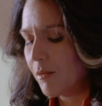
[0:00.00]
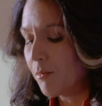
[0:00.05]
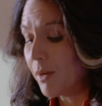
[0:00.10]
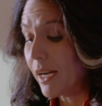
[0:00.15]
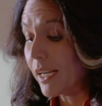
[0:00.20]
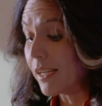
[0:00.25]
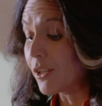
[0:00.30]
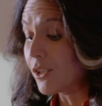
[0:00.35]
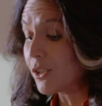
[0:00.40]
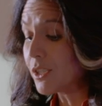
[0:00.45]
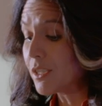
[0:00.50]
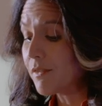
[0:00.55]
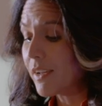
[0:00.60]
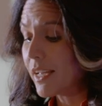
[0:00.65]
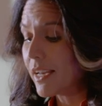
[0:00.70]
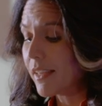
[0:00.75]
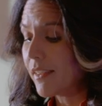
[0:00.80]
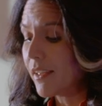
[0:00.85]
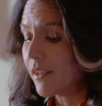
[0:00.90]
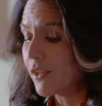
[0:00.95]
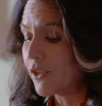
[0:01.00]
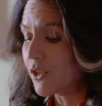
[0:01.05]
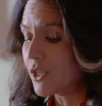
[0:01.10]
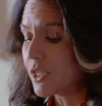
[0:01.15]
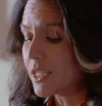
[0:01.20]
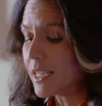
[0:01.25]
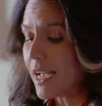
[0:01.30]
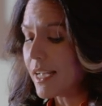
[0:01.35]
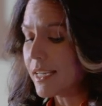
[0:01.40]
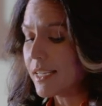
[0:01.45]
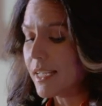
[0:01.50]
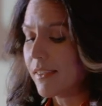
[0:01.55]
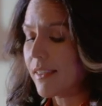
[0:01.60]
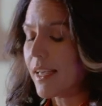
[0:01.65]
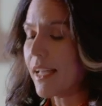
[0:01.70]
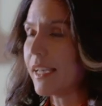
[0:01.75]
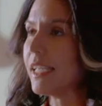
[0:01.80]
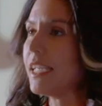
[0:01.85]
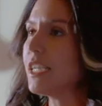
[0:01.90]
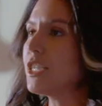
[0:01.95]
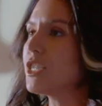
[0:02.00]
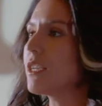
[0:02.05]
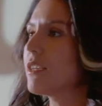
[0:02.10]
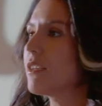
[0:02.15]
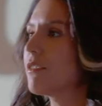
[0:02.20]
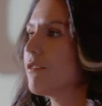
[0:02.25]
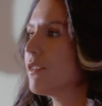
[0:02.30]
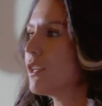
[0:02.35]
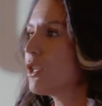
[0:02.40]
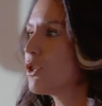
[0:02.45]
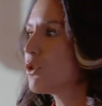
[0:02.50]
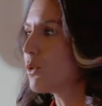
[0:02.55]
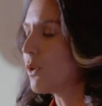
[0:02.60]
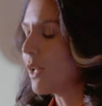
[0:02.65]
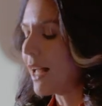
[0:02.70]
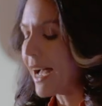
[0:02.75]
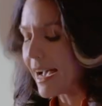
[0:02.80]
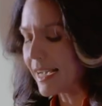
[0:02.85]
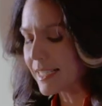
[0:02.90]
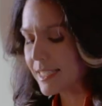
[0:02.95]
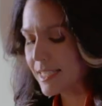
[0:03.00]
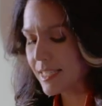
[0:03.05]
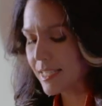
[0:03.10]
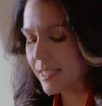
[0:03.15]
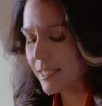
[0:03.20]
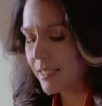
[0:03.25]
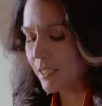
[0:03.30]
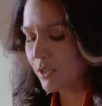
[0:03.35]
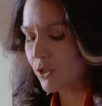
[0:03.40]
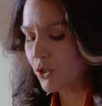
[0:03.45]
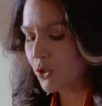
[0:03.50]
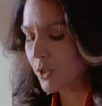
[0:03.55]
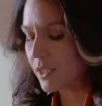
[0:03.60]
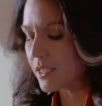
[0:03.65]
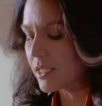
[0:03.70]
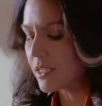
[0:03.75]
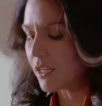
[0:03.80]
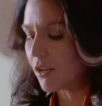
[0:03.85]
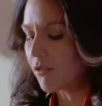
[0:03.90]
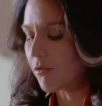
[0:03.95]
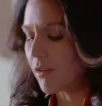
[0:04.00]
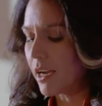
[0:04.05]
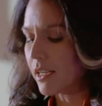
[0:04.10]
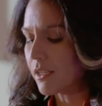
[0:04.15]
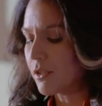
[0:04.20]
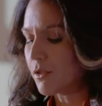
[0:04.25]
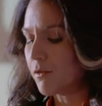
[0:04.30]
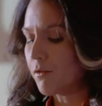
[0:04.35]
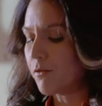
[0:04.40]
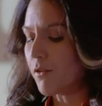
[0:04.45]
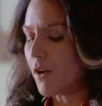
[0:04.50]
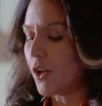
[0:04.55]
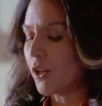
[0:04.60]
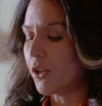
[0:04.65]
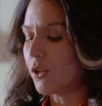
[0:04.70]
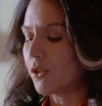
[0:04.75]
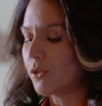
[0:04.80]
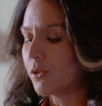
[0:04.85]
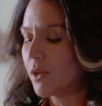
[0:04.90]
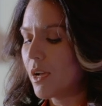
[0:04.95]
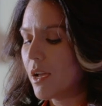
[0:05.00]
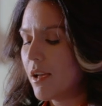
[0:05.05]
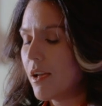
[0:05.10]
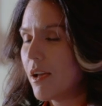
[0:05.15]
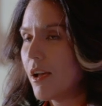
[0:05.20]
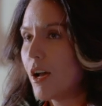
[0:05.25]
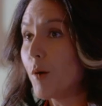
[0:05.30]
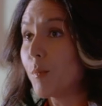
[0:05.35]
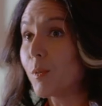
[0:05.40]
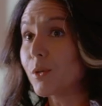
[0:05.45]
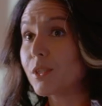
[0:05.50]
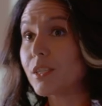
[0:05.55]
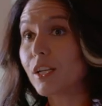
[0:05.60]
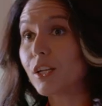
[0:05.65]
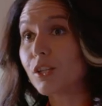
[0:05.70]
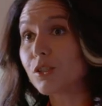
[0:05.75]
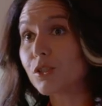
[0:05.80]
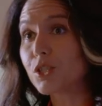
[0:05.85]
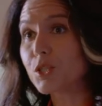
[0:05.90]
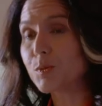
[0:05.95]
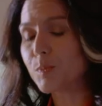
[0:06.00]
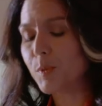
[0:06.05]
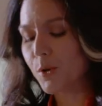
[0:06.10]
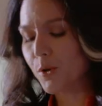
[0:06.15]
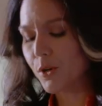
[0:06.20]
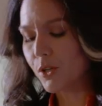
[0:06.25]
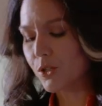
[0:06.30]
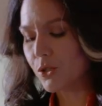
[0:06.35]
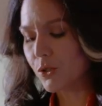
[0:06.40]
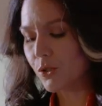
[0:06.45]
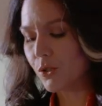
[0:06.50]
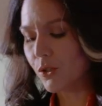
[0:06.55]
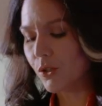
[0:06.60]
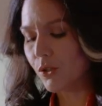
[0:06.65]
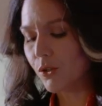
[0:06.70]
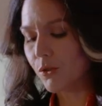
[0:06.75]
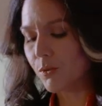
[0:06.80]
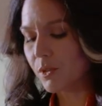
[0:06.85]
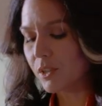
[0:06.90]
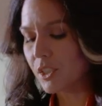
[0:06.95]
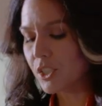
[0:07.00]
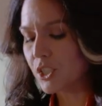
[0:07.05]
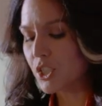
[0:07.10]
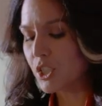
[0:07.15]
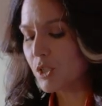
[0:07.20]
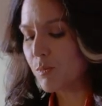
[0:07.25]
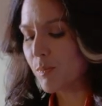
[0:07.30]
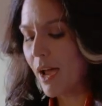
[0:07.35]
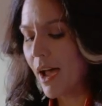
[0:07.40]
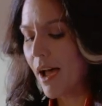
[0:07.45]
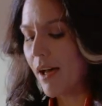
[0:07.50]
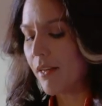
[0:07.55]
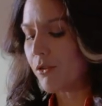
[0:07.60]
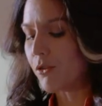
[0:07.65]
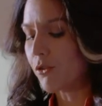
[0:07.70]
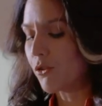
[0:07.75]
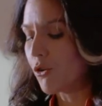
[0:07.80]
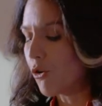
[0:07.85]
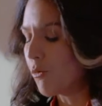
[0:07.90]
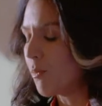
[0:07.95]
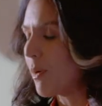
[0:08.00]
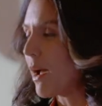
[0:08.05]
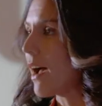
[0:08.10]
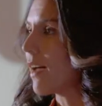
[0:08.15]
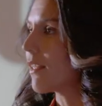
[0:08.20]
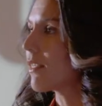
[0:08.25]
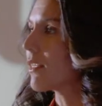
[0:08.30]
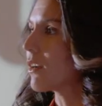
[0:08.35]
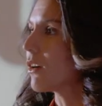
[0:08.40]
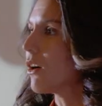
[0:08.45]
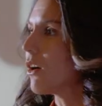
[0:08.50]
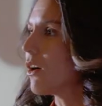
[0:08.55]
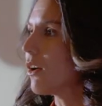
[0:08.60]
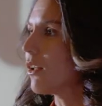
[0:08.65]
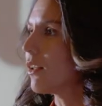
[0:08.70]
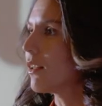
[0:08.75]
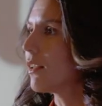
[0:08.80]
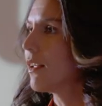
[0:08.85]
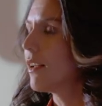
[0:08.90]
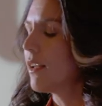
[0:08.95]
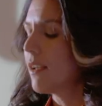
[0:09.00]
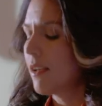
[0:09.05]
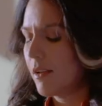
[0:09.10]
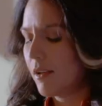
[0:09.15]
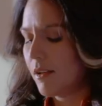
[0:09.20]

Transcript: By cultivating the understanding that each individual has this intrinsic right to follow a particular spiritual or religious path or no path at all,